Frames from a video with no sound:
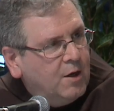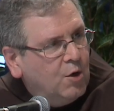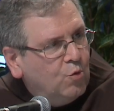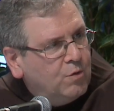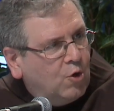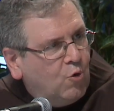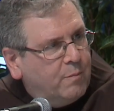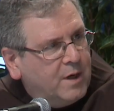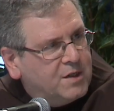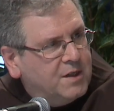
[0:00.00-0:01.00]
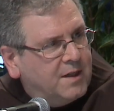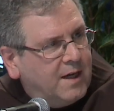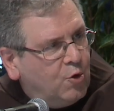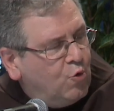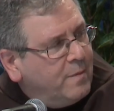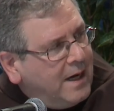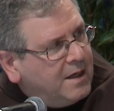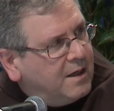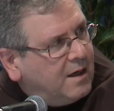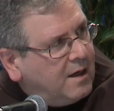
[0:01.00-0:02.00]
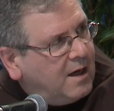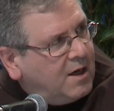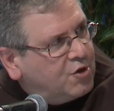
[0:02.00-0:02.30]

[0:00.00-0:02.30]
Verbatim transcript: using a ecumen